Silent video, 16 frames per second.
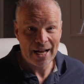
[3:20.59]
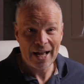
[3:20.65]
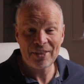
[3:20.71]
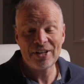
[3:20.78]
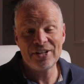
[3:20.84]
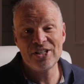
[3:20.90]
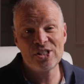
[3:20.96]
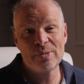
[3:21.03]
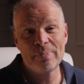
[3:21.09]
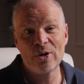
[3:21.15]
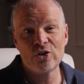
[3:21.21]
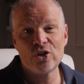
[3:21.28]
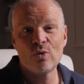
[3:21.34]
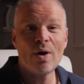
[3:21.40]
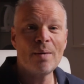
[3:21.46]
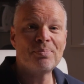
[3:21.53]
And that needs to be
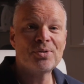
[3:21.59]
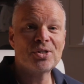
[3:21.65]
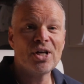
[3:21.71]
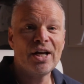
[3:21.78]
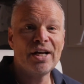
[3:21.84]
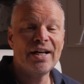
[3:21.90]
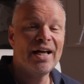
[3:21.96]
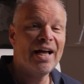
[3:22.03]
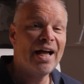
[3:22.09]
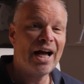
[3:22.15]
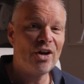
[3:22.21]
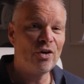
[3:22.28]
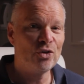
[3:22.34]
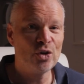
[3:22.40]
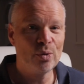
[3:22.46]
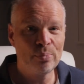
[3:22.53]
on your website
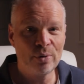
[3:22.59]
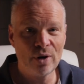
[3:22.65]
and on your